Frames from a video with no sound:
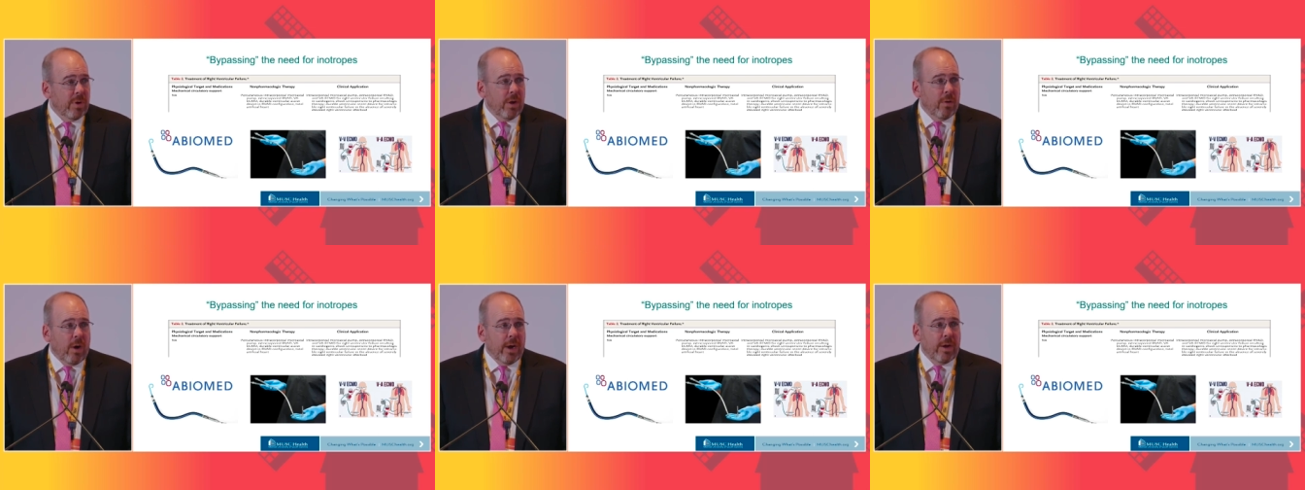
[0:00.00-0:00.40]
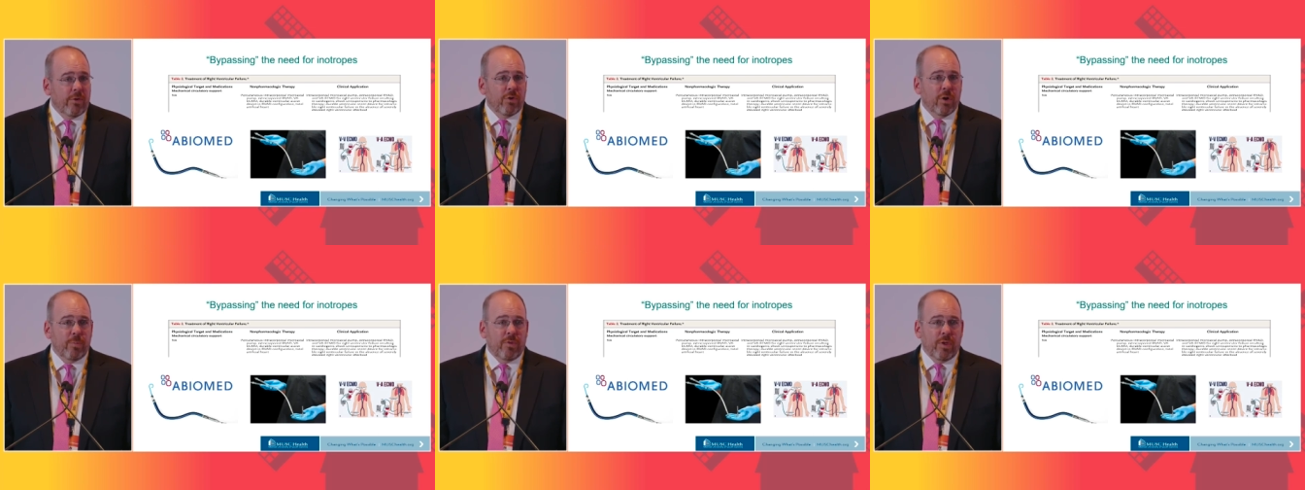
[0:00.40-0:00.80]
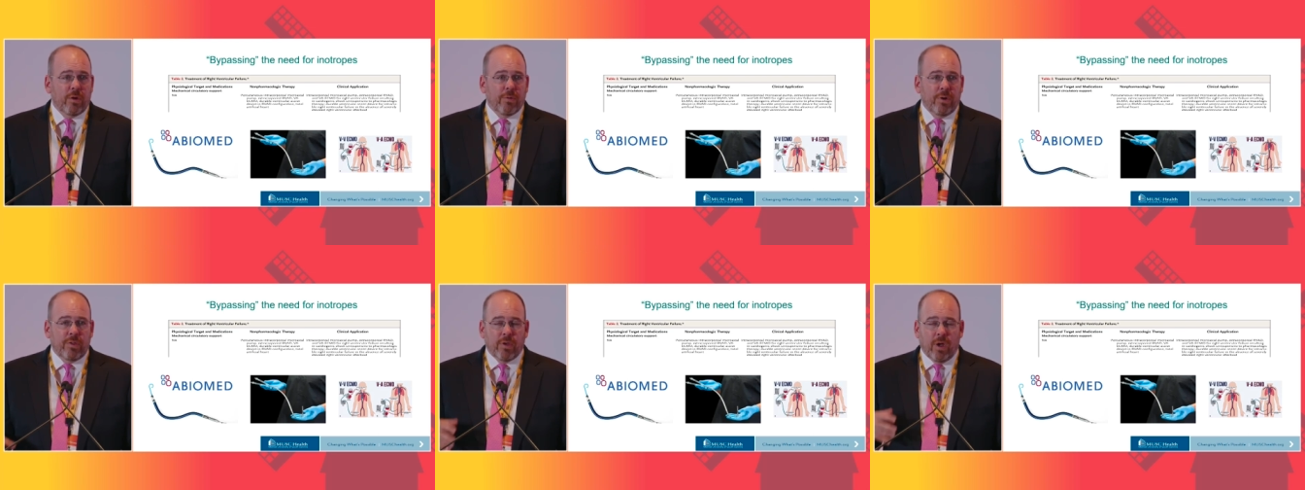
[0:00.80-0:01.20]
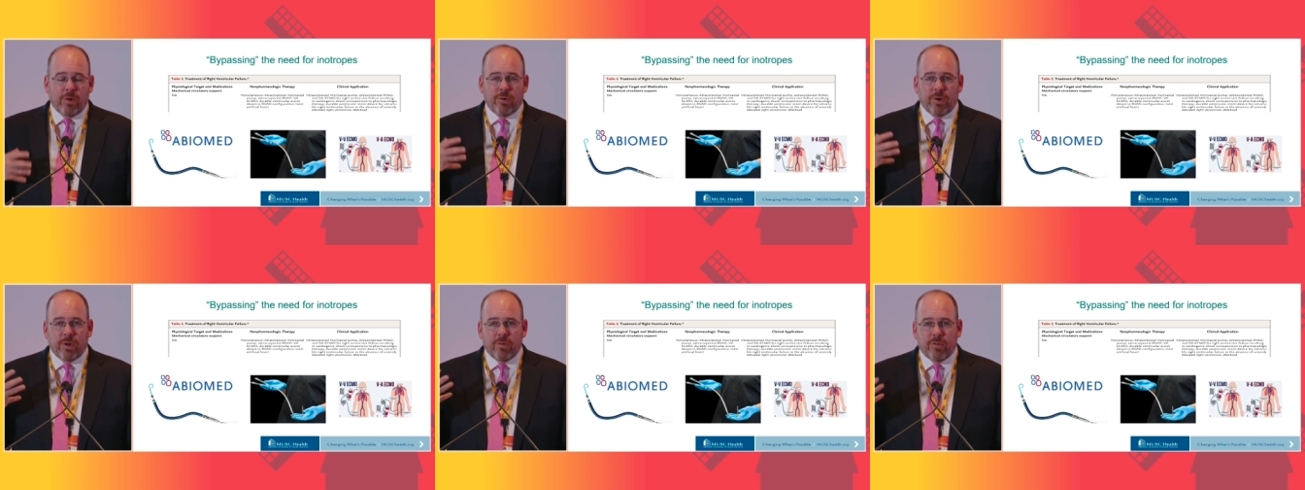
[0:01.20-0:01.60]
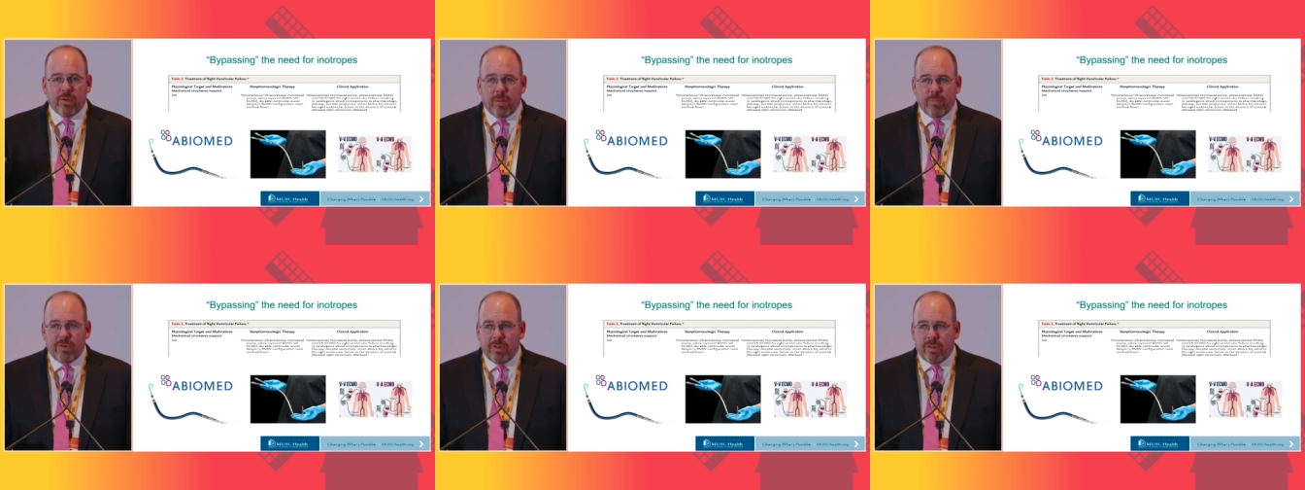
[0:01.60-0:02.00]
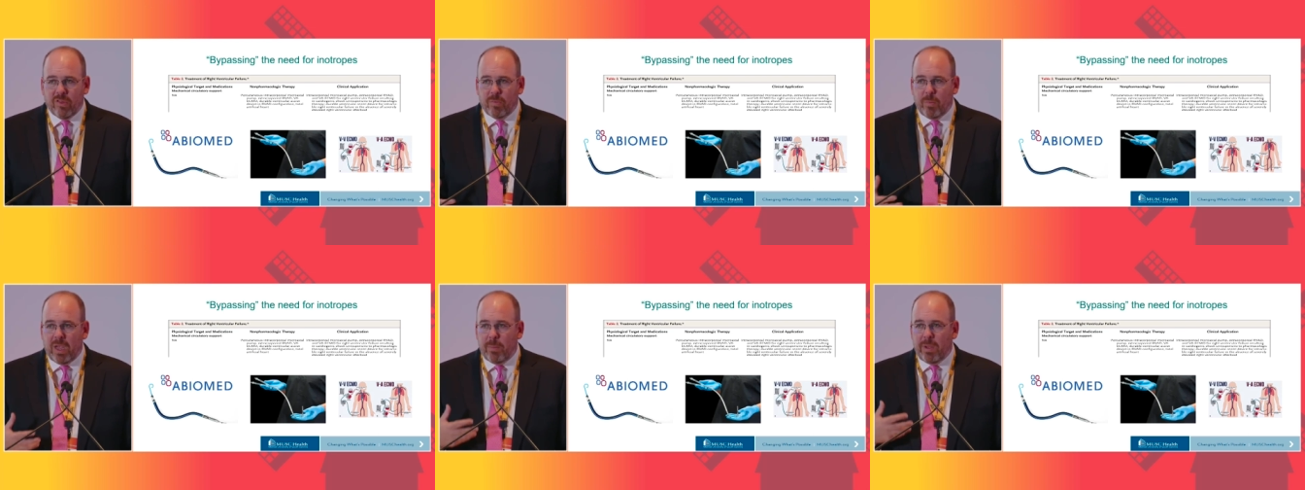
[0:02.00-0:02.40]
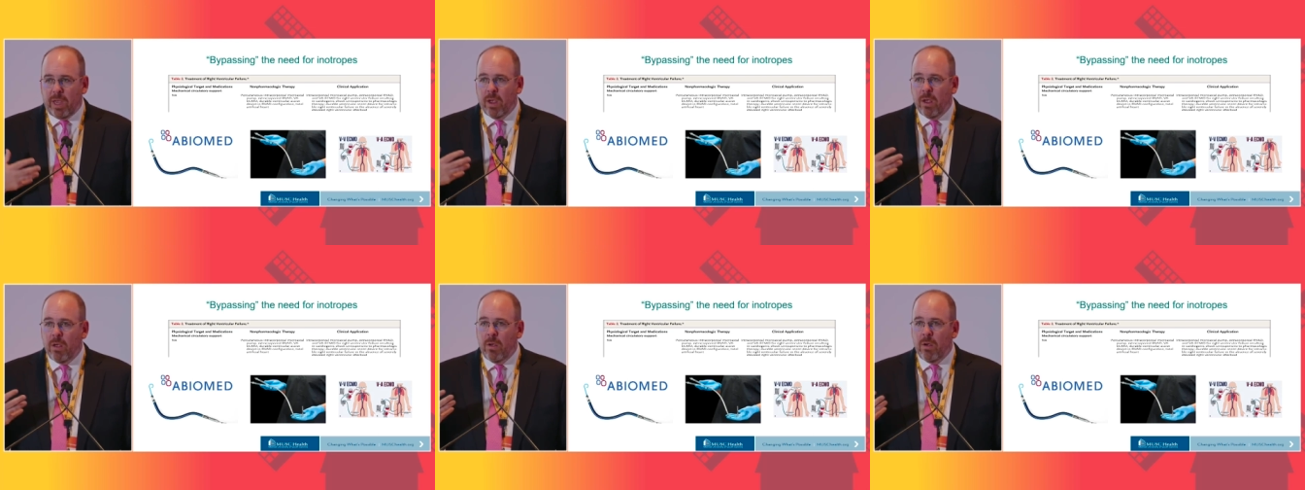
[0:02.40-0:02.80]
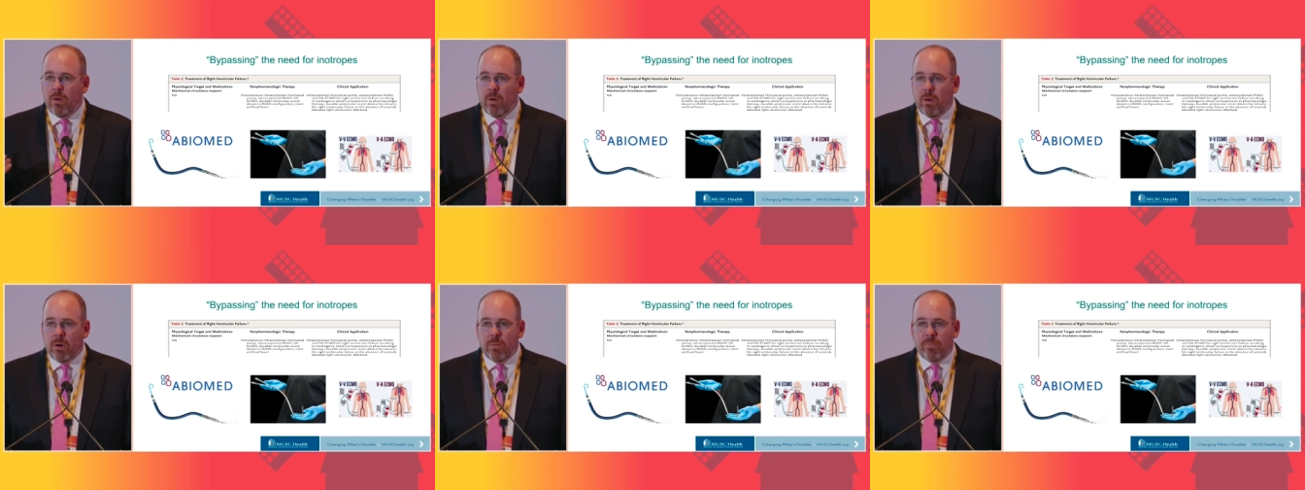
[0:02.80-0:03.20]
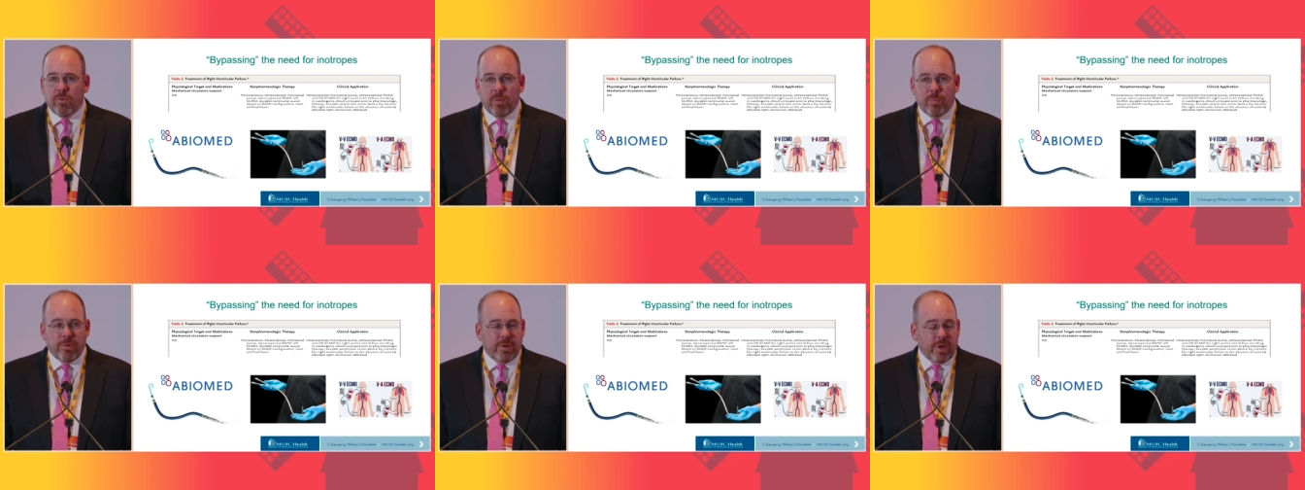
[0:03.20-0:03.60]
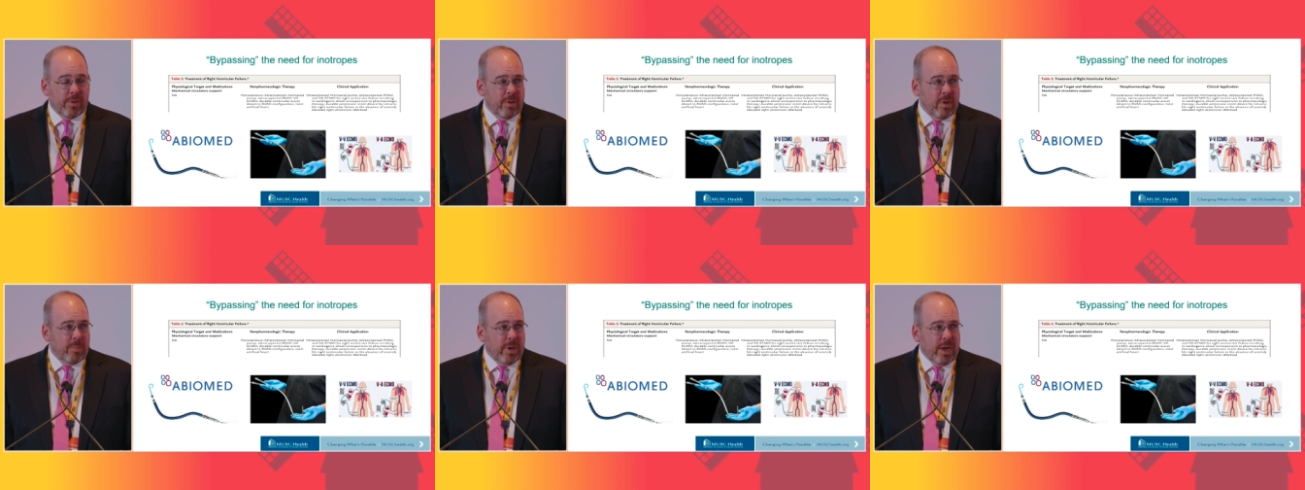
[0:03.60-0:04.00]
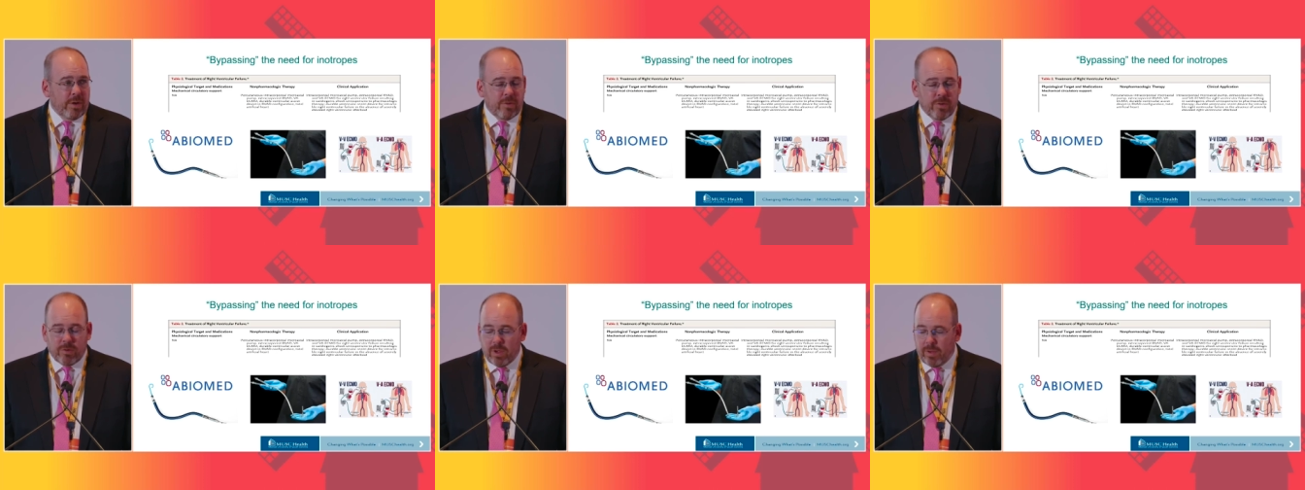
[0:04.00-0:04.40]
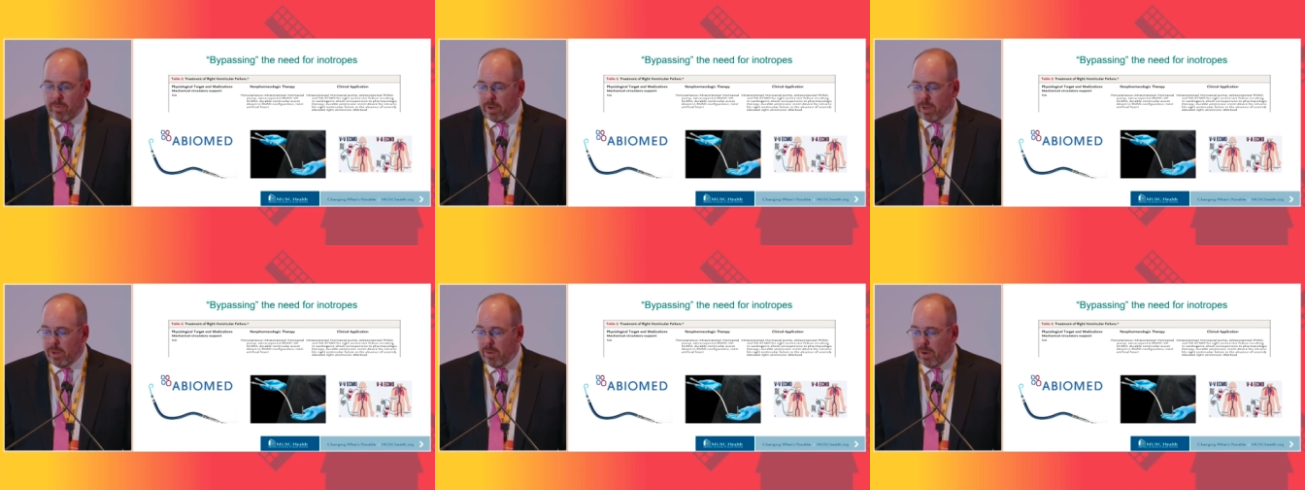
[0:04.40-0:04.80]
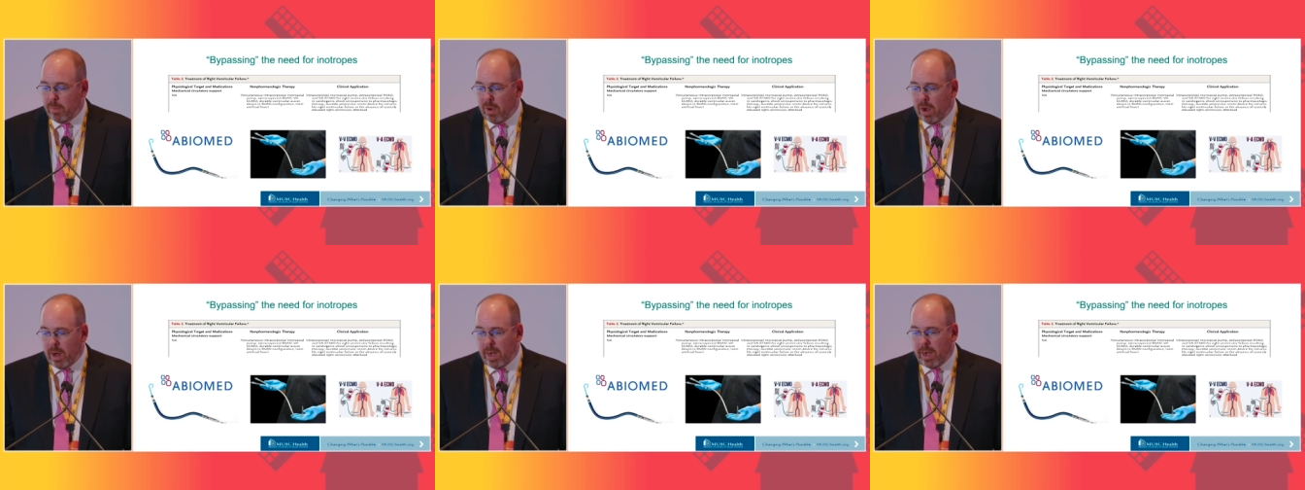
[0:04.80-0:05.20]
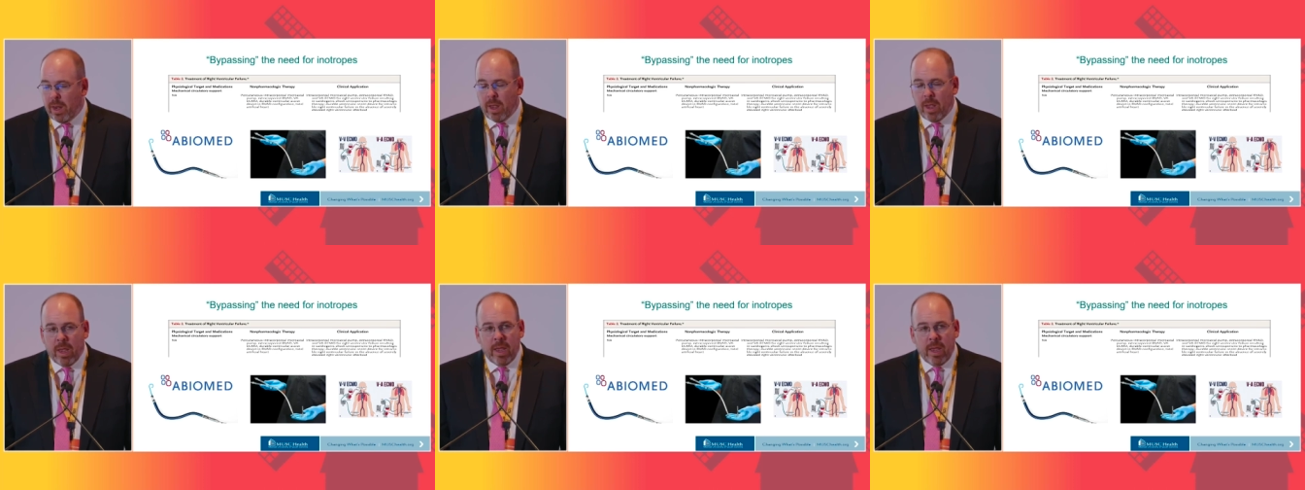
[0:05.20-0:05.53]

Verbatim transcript: We know inotropes increase oxygen consumption. This may be harmful, particularly in patients who have an acute MI.